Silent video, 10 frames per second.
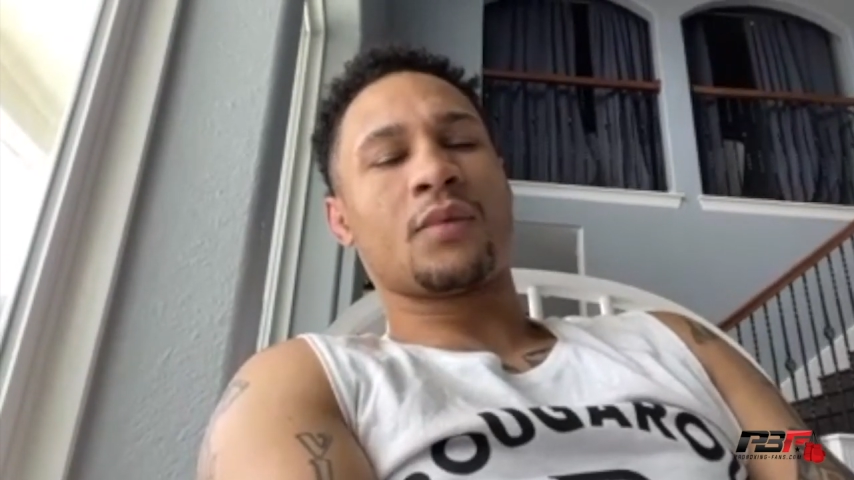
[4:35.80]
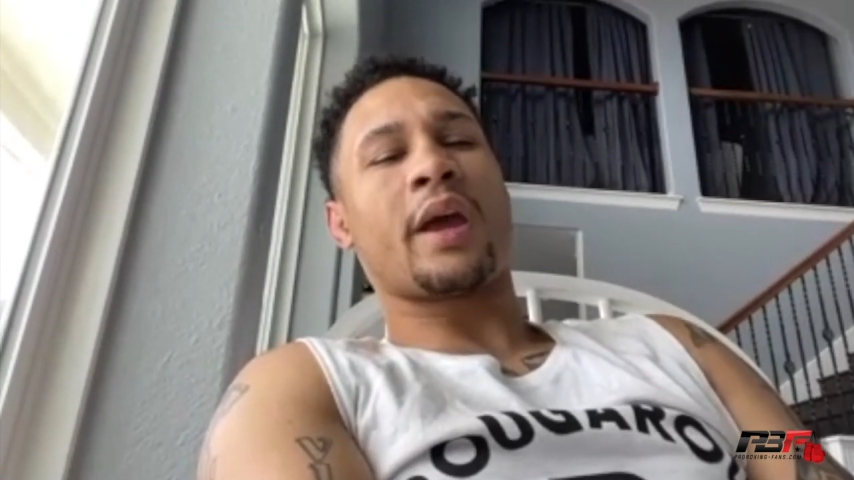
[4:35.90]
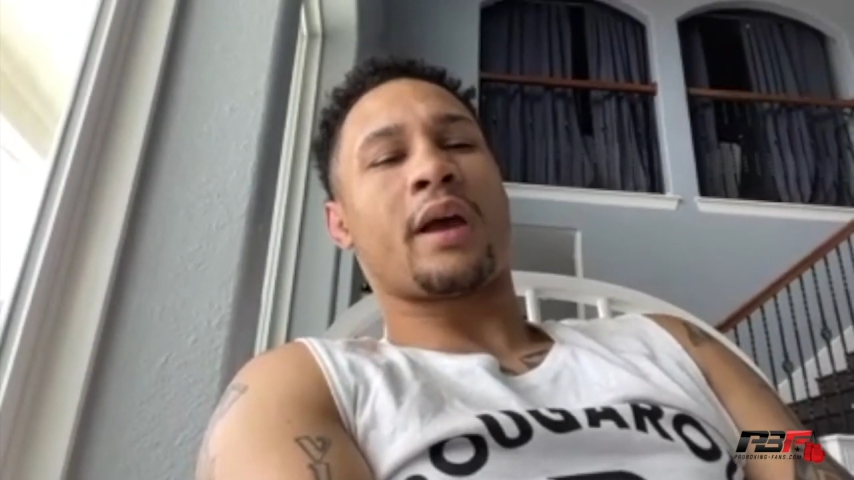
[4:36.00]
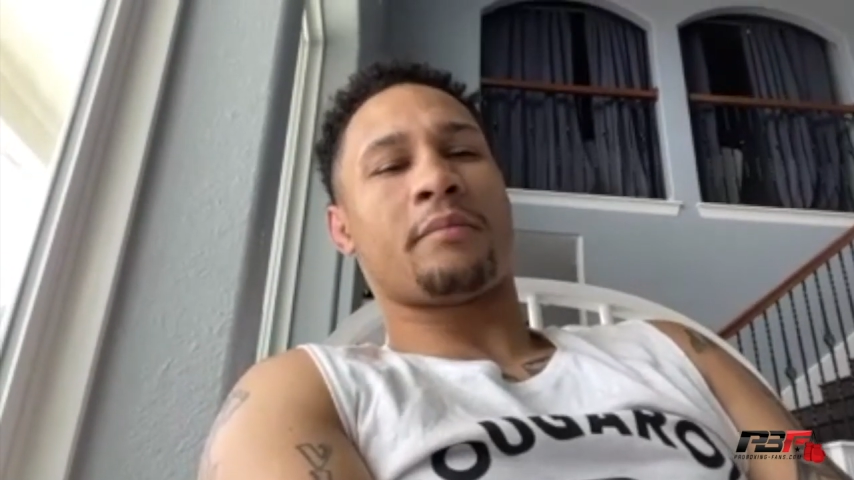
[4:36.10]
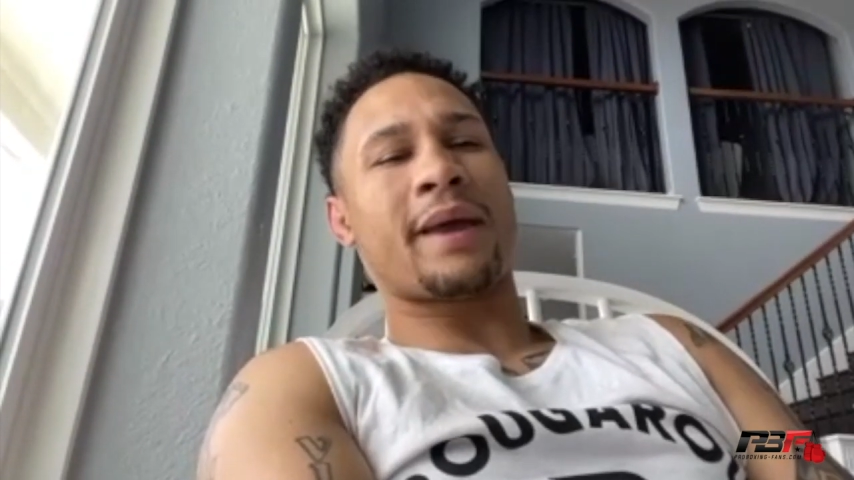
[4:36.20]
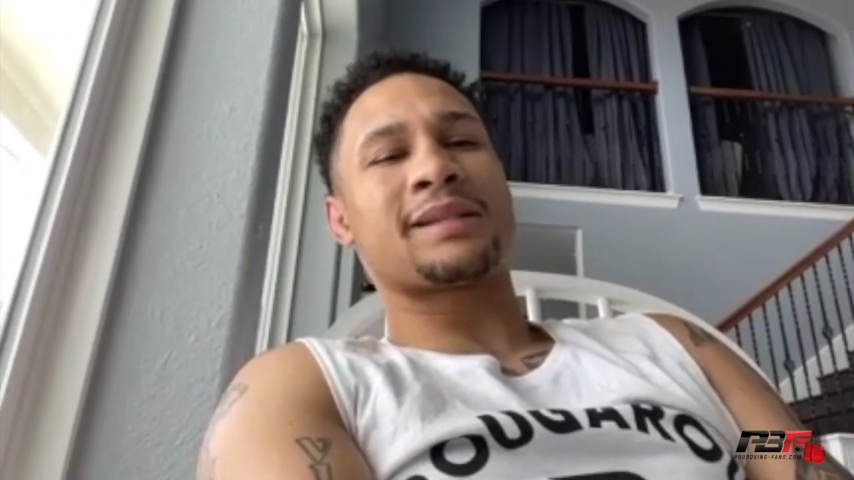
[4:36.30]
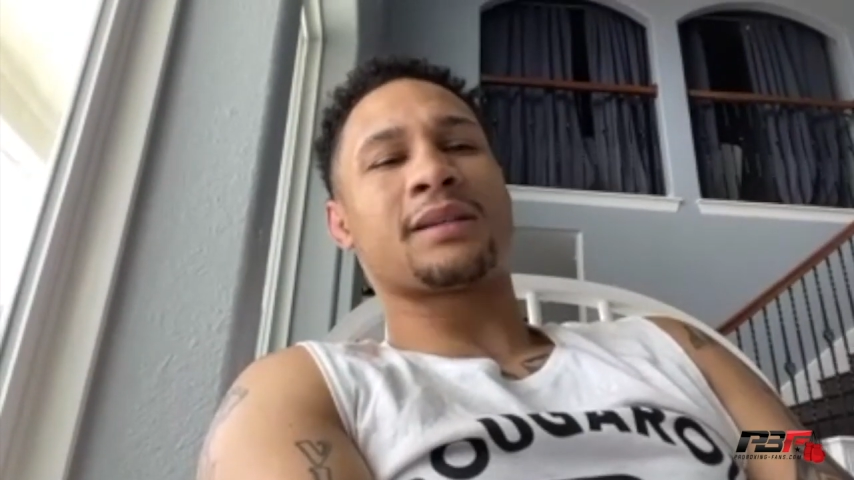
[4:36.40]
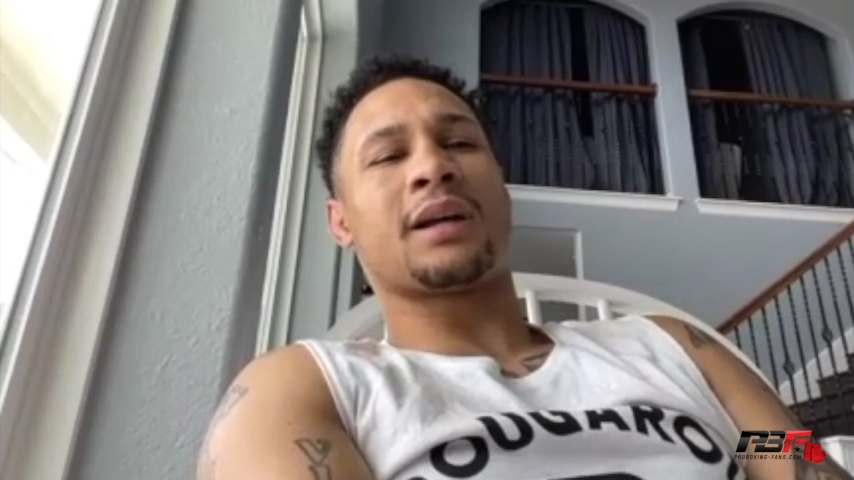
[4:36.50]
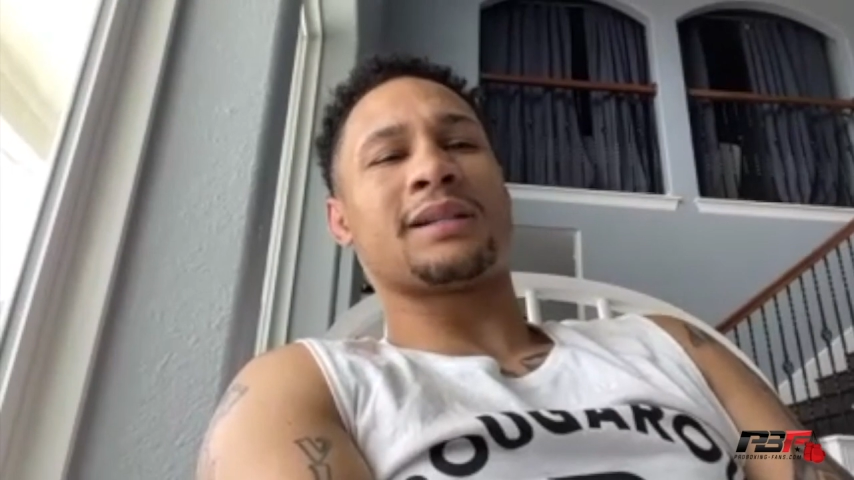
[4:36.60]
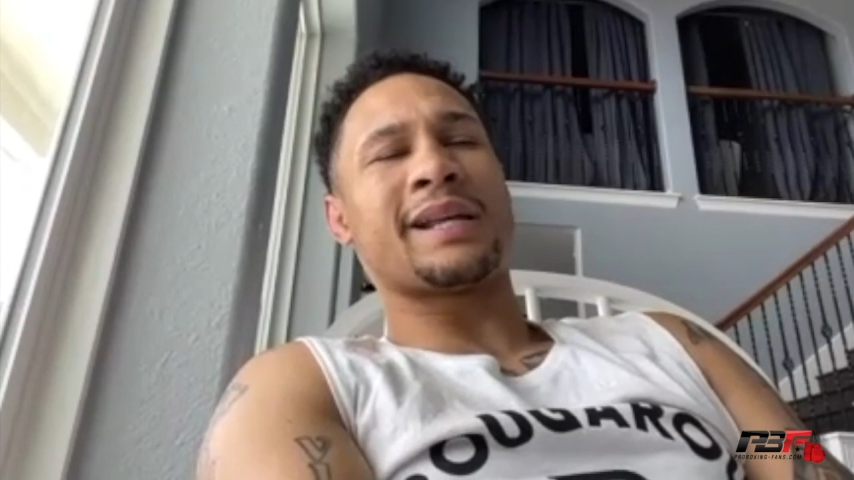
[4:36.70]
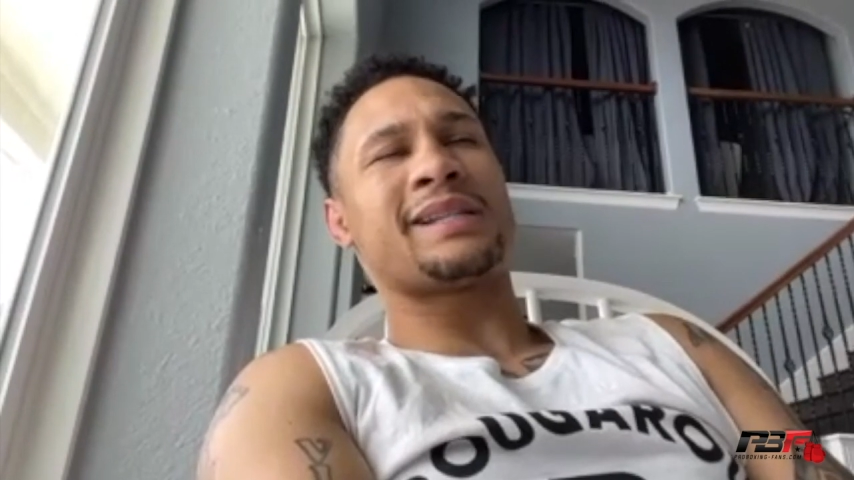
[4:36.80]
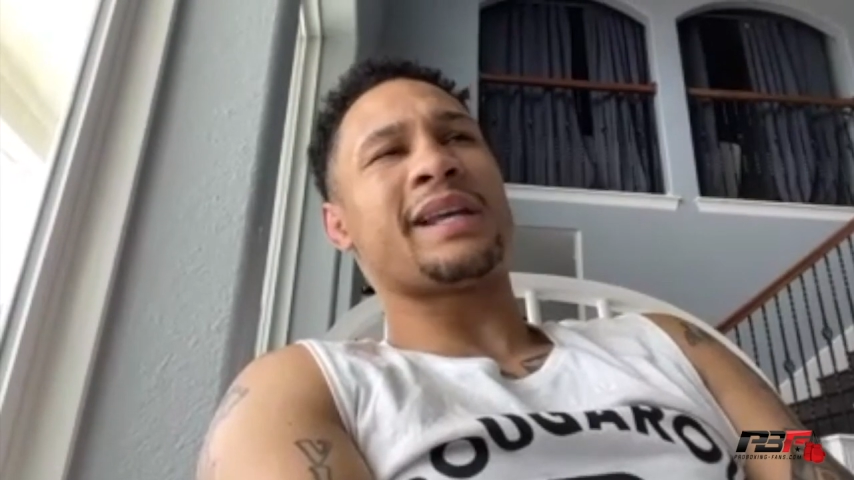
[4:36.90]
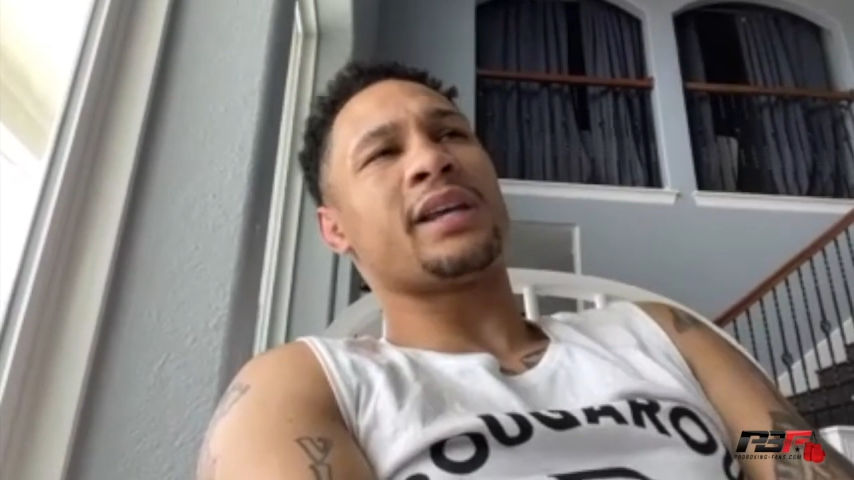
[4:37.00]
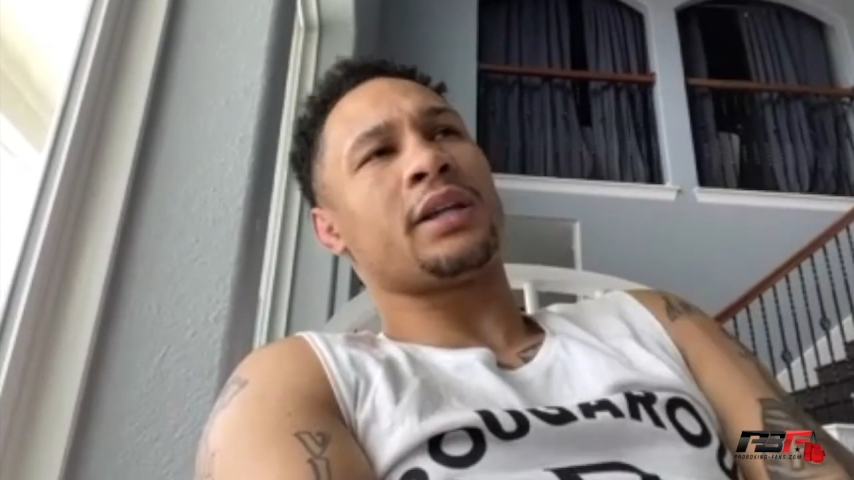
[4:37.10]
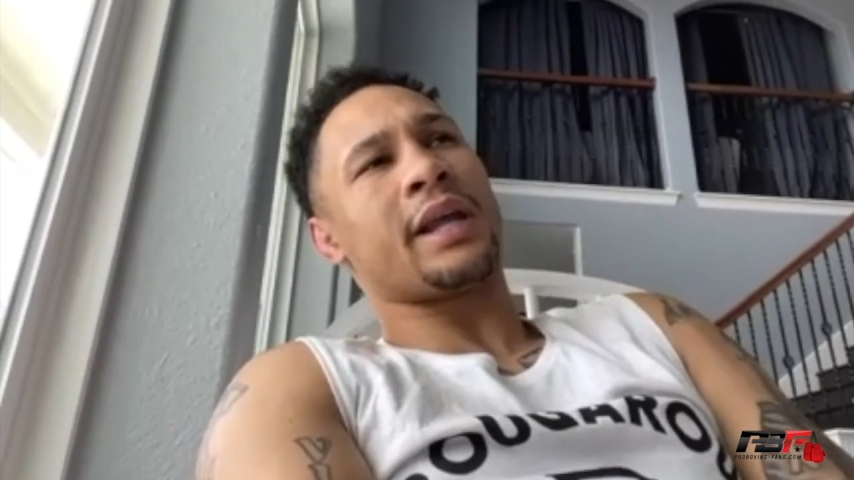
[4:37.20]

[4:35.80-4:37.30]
yeah, forward. Basically, because they say,